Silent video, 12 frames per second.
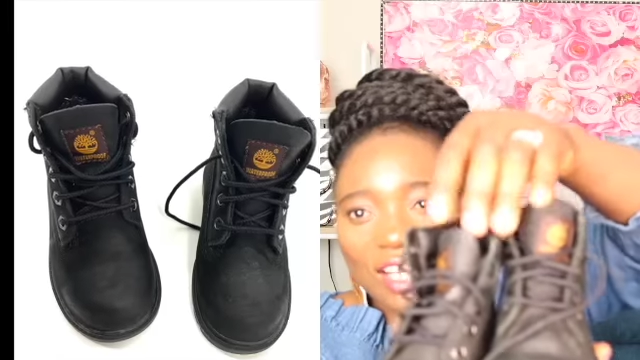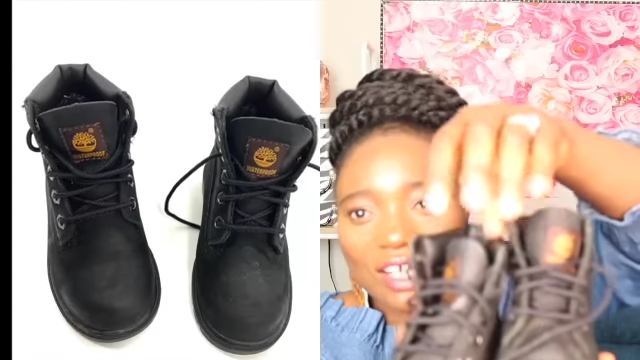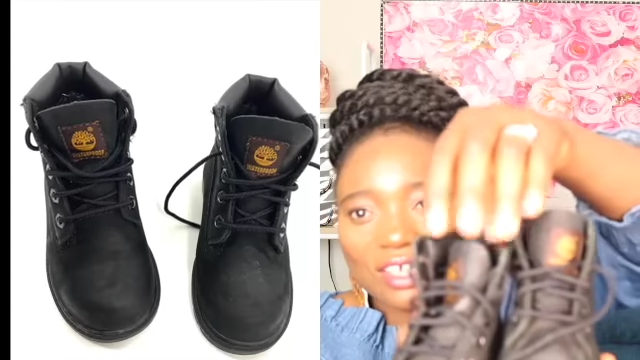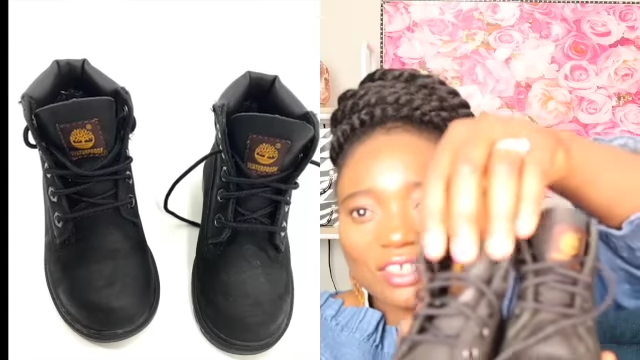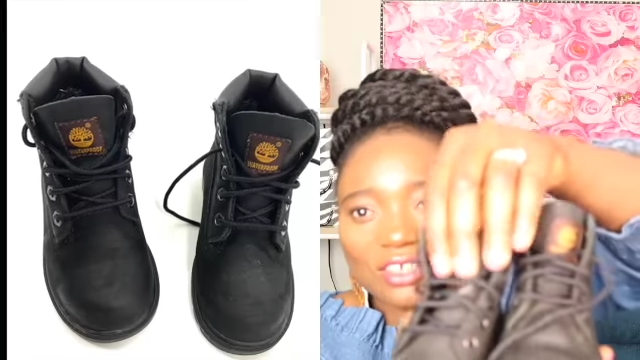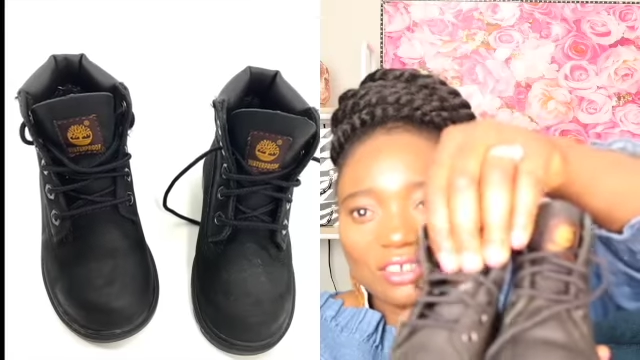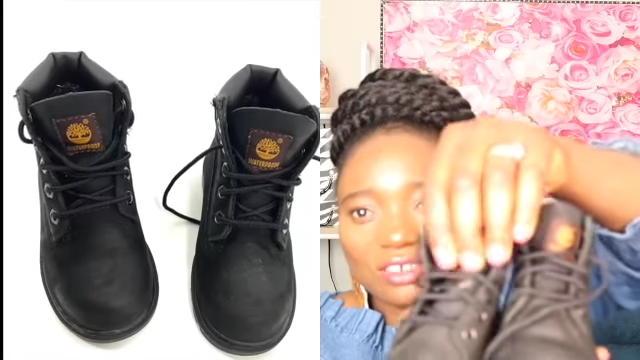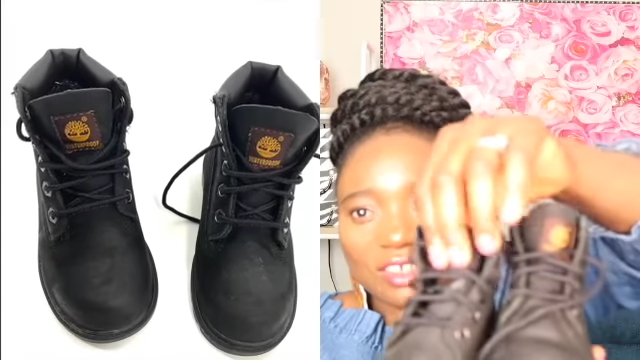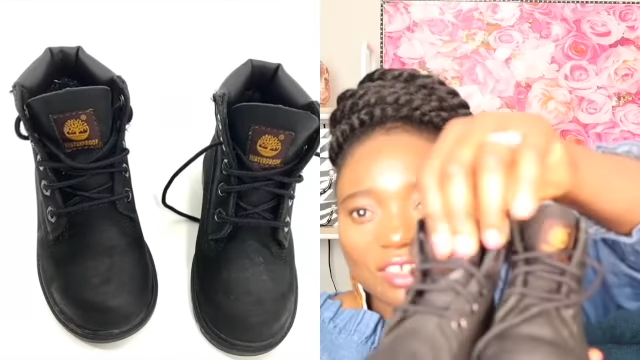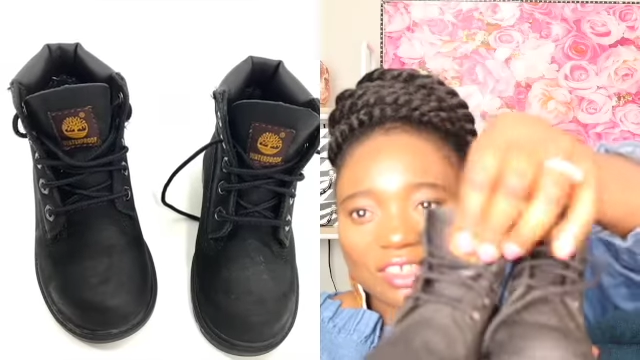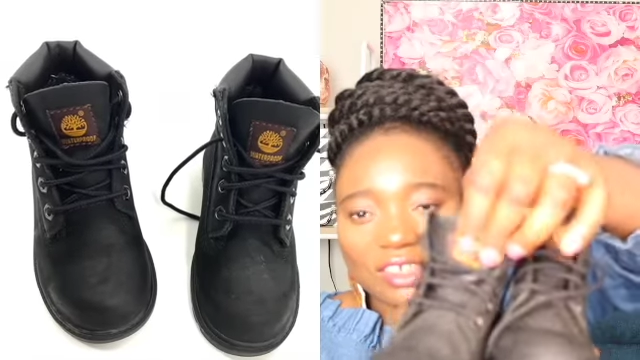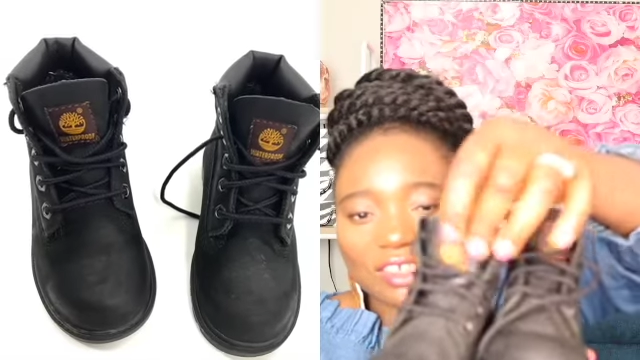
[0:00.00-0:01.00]
how cute
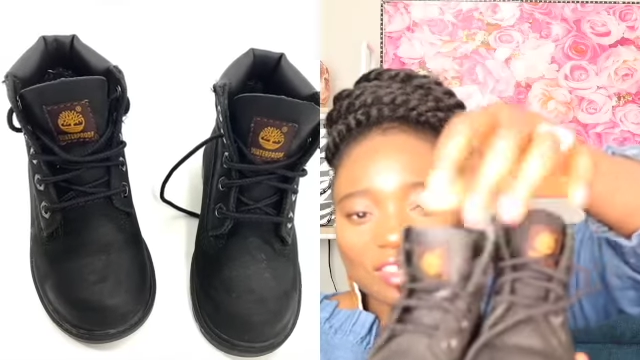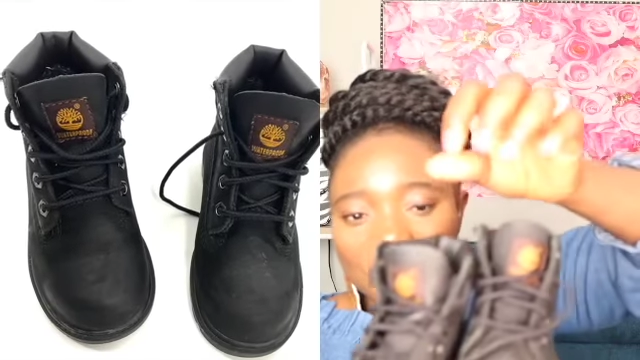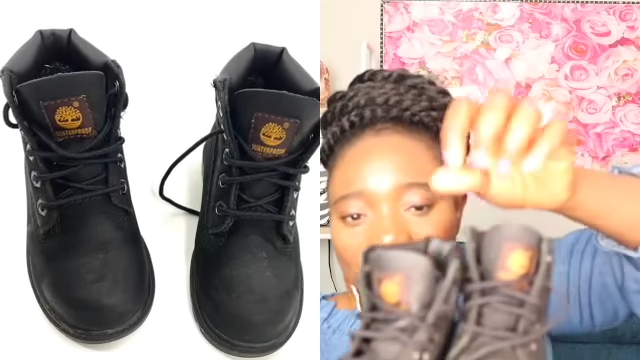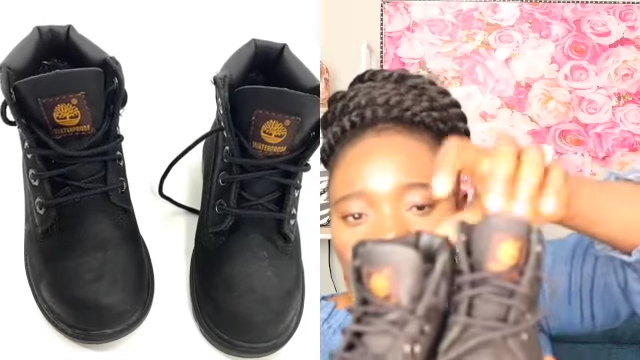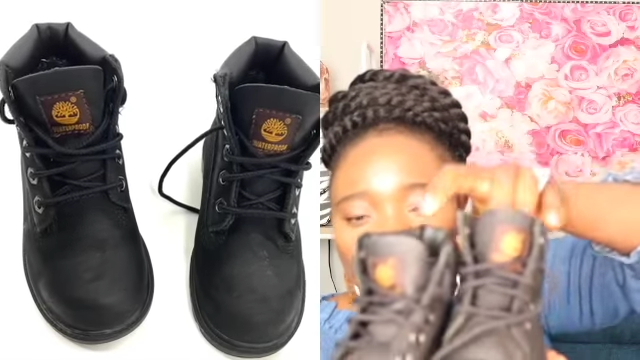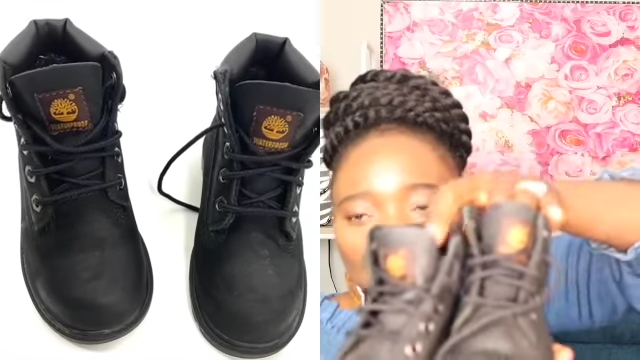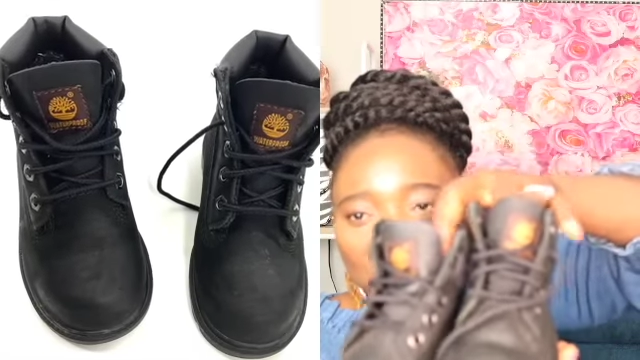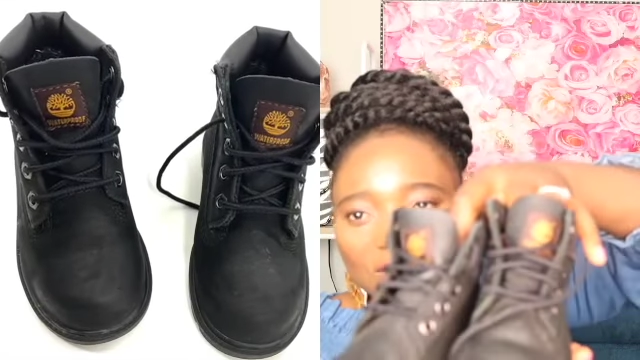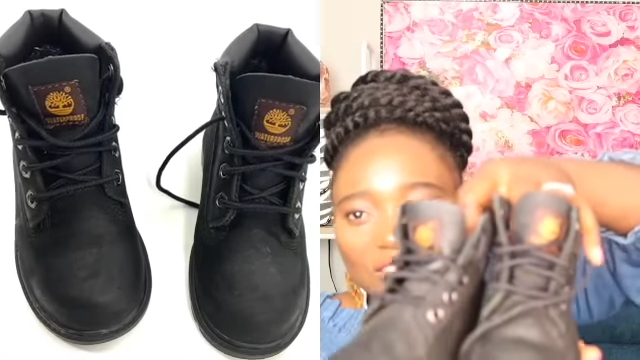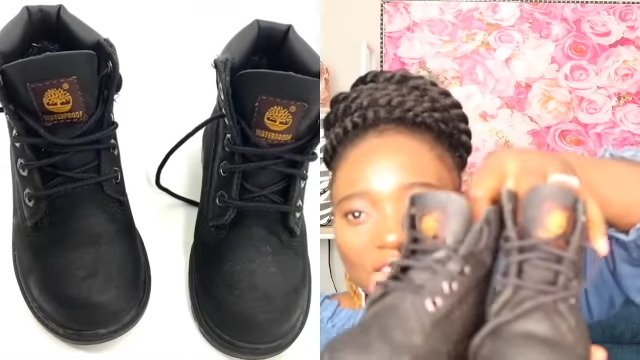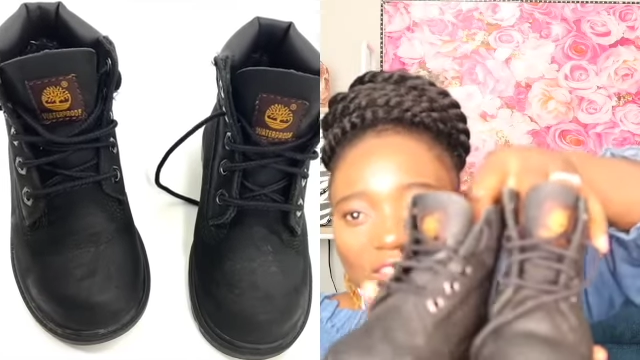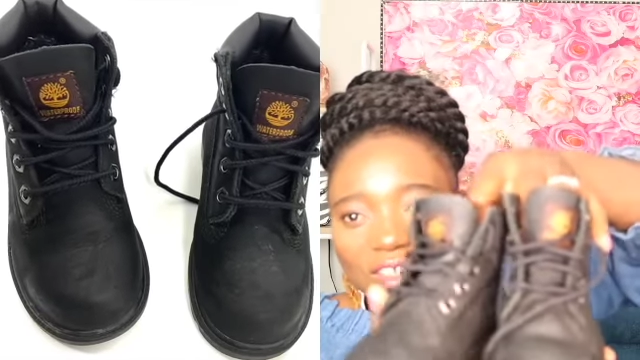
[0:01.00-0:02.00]
this is.
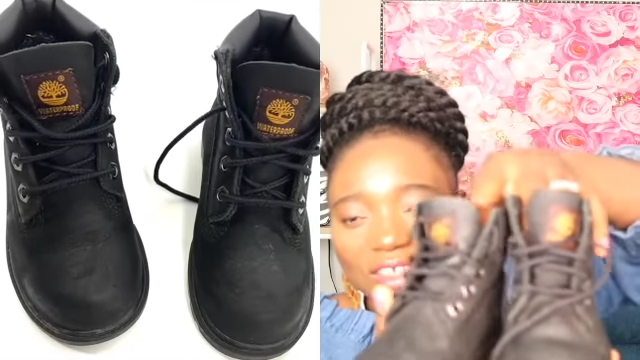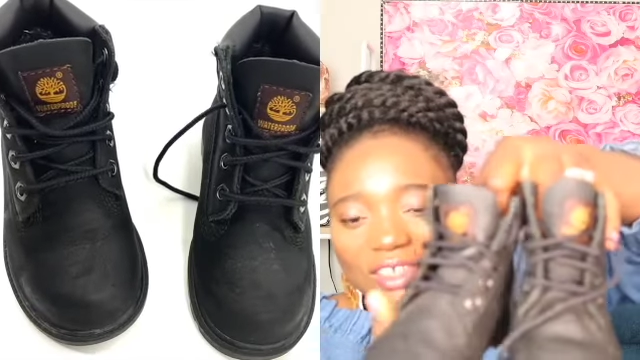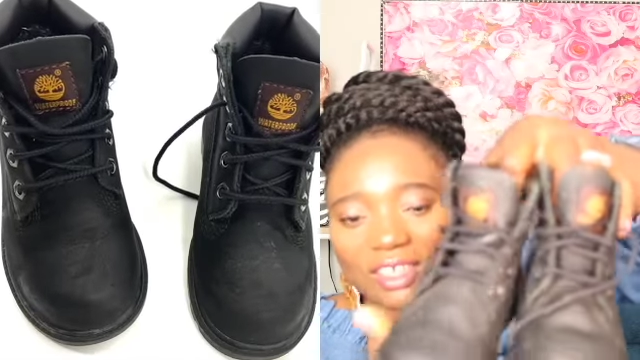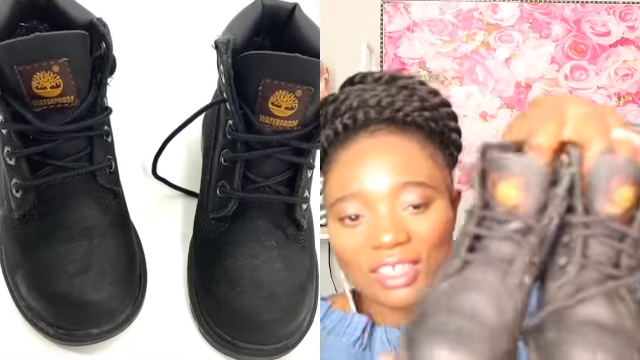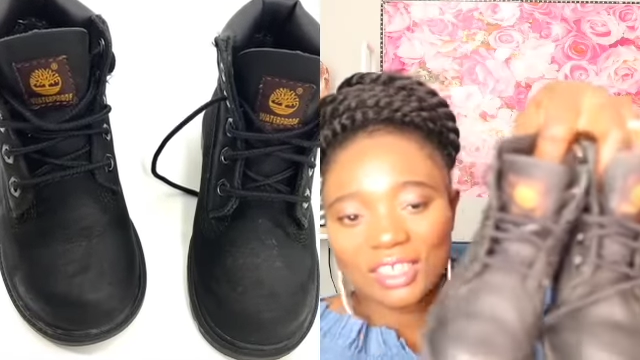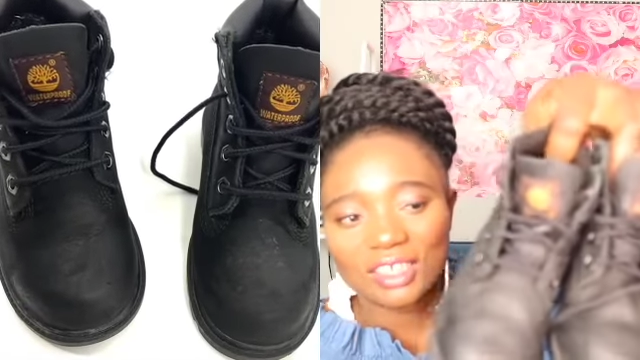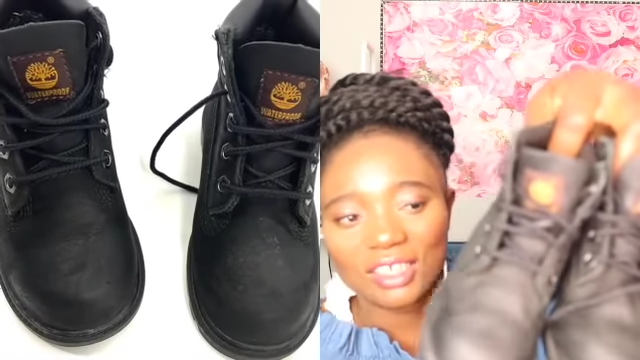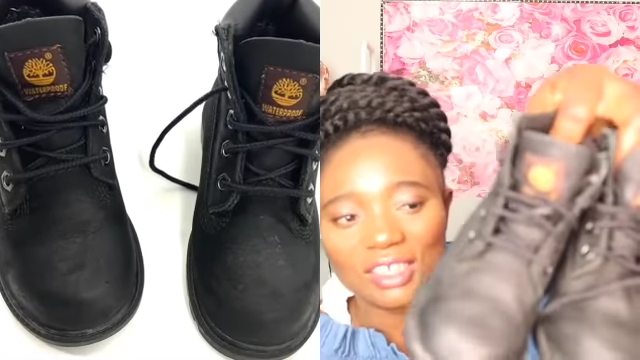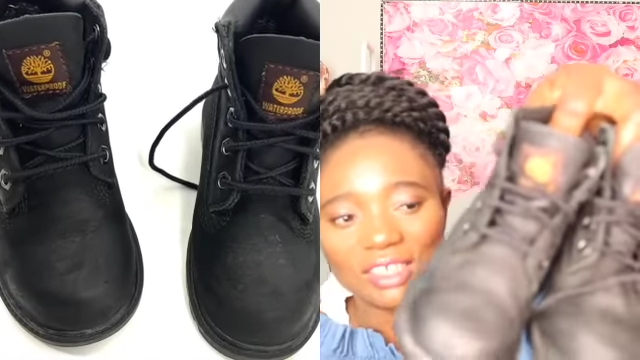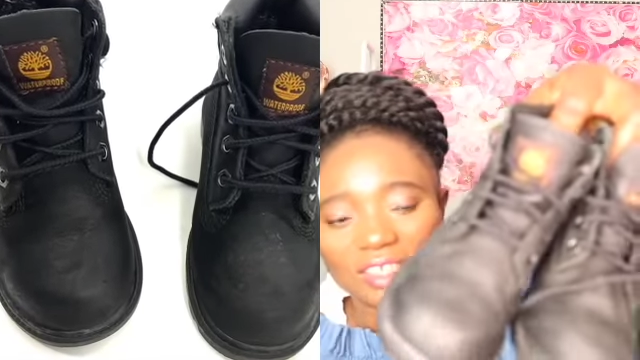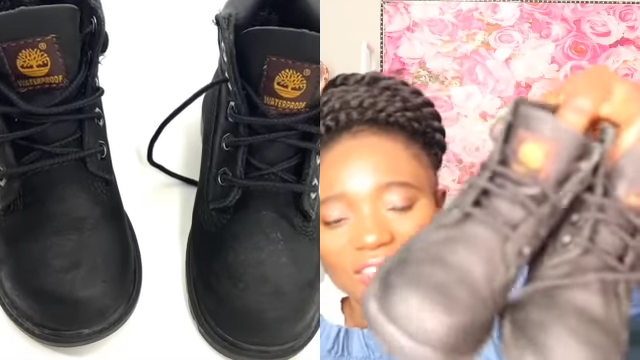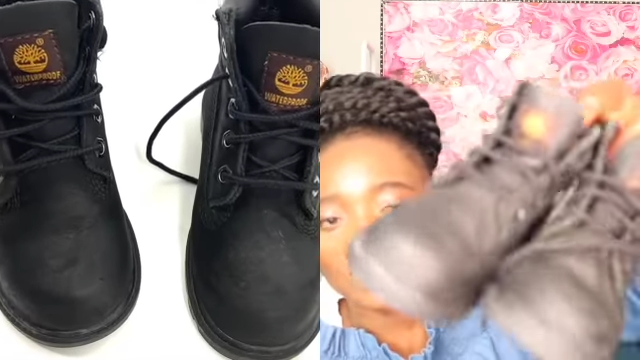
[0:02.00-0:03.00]

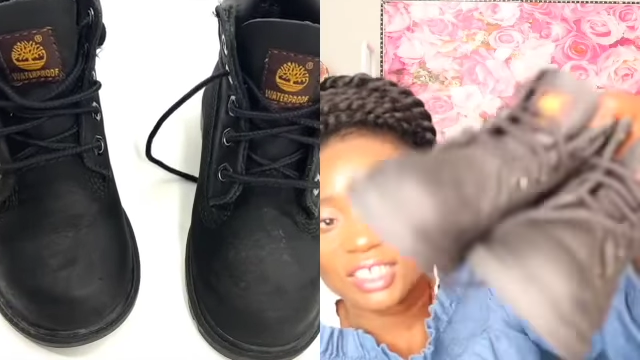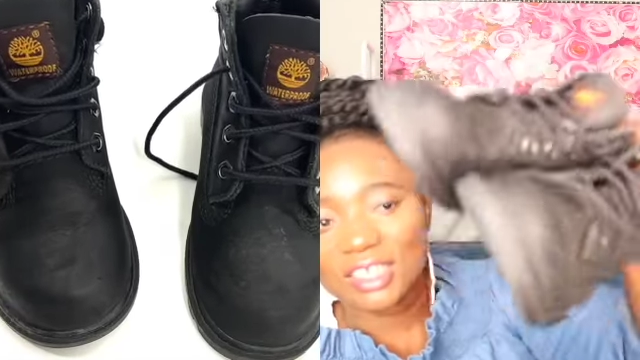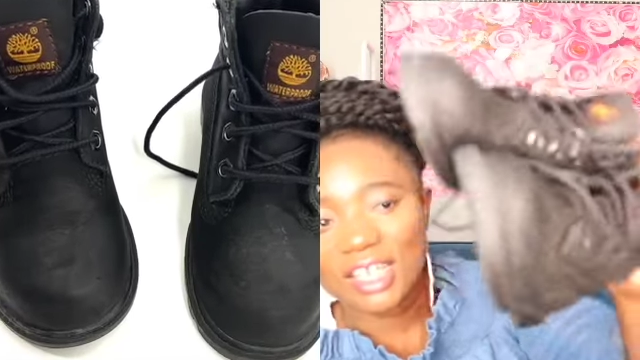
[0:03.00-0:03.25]
This is a